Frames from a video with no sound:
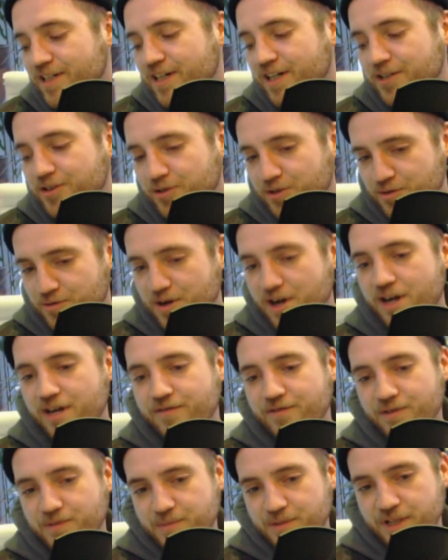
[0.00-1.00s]
under a
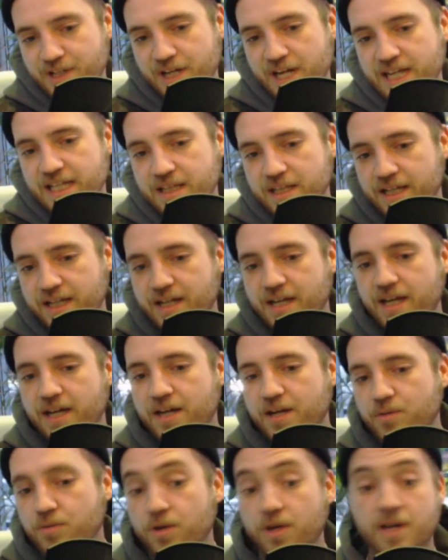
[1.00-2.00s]
rock for a bit. I
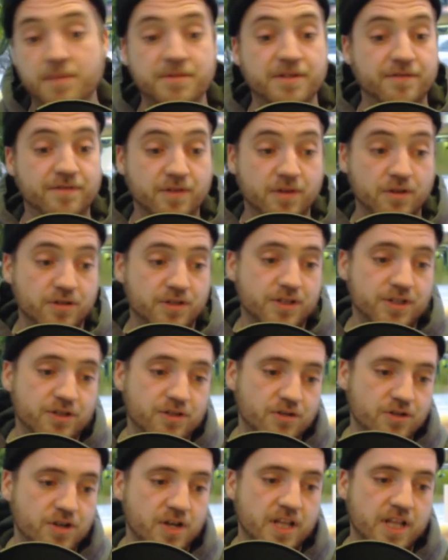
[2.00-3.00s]
well, I mean, for those of you who
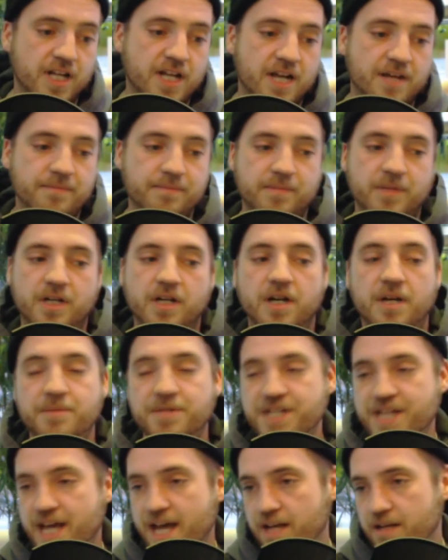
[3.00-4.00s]
don't know, like I'm
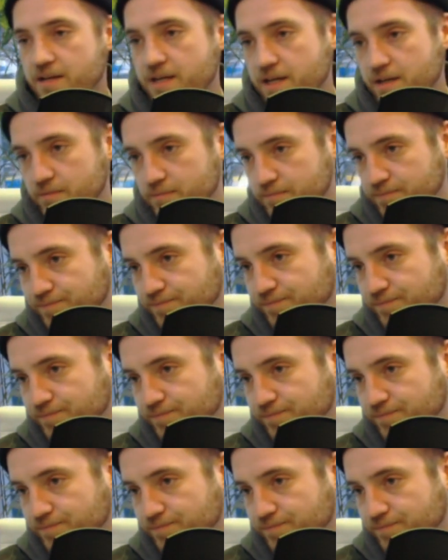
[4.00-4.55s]
a dad now.